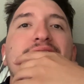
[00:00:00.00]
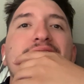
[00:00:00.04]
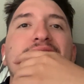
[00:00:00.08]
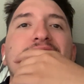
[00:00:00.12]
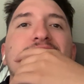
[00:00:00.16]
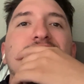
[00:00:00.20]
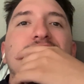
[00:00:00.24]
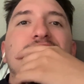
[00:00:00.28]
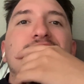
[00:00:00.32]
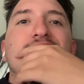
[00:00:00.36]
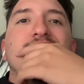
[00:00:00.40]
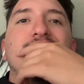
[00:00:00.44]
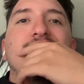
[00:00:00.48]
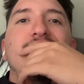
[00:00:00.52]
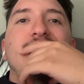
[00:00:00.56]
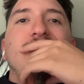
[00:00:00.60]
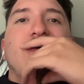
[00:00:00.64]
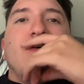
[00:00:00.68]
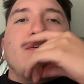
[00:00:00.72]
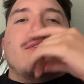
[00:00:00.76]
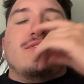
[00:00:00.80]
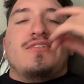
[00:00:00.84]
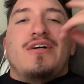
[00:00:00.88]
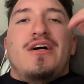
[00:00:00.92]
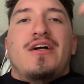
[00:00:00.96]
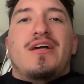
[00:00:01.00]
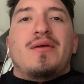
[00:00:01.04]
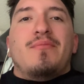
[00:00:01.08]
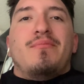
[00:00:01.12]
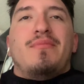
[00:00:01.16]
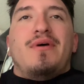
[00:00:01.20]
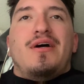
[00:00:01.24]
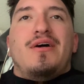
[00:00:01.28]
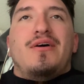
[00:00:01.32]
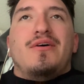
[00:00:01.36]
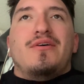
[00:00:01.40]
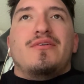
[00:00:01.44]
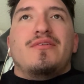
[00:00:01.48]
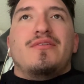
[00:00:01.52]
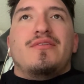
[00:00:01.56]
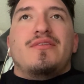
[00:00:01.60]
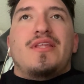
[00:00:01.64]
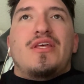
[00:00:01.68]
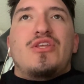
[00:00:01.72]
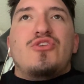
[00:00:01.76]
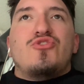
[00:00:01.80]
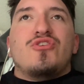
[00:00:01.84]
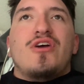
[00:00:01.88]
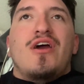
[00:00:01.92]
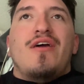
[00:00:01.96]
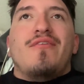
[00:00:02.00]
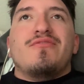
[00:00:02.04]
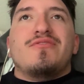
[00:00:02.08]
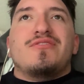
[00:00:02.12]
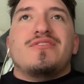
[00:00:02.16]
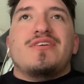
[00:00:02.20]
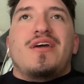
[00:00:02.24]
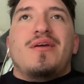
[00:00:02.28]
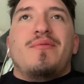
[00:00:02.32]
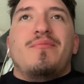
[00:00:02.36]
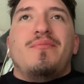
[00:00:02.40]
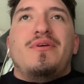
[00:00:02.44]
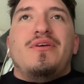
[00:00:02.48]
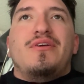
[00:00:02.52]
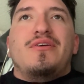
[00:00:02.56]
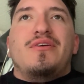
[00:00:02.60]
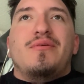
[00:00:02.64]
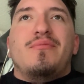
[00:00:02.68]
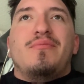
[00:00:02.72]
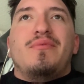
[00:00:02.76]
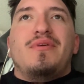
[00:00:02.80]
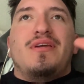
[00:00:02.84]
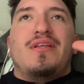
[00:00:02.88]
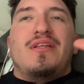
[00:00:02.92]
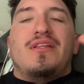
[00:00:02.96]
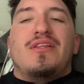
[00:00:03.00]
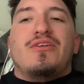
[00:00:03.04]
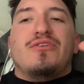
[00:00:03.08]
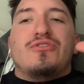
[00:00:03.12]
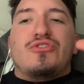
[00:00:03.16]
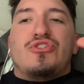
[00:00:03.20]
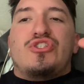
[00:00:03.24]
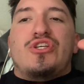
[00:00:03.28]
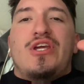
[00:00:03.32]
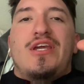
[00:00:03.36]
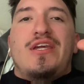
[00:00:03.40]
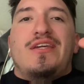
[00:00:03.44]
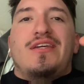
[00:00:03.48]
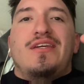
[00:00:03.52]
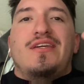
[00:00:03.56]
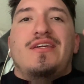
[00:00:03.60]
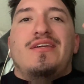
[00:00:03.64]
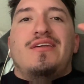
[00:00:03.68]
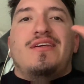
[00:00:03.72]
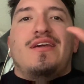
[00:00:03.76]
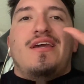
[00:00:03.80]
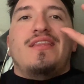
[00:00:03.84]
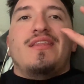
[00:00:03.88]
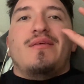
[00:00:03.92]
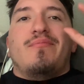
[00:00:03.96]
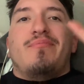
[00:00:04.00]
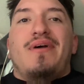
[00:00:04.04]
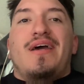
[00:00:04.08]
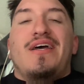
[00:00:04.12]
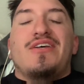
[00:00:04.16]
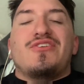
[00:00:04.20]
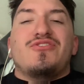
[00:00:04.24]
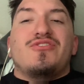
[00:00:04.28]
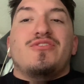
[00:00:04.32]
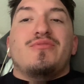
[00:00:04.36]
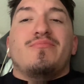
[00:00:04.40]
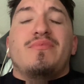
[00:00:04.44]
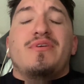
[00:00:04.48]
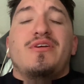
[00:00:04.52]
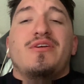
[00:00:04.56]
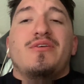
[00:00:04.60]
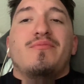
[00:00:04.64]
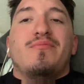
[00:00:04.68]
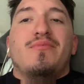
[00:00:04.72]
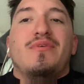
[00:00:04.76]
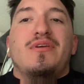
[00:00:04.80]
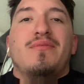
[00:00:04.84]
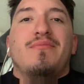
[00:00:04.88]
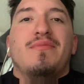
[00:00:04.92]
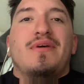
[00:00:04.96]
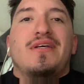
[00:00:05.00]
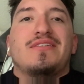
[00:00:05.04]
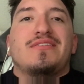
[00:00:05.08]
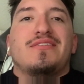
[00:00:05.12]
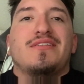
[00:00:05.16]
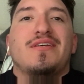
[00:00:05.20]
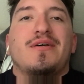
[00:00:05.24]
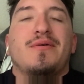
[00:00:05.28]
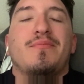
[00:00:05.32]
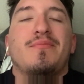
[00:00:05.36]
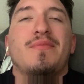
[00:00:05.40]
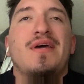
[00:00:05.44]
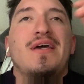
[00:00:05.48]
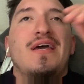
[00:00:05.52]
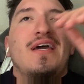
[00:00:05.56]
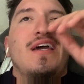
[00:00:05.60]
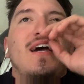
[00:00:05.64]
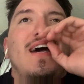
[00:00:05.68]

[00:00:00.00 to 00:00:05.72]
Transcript: And I know I was talking about the driver's side mirror being a little shaky and the passenger mirror being messed up.